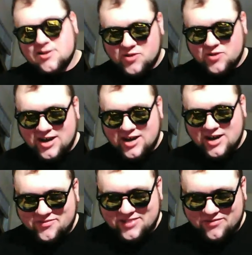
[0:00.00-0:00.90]

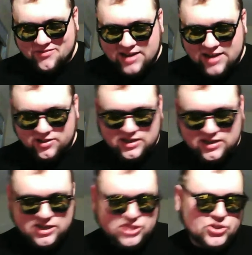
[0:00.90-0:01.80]
the final and the
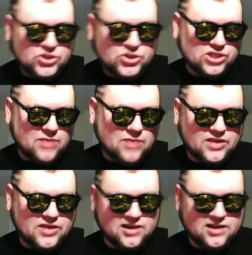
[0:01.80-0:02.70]
conclusion about
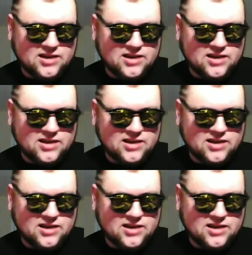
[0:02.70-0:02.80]
things.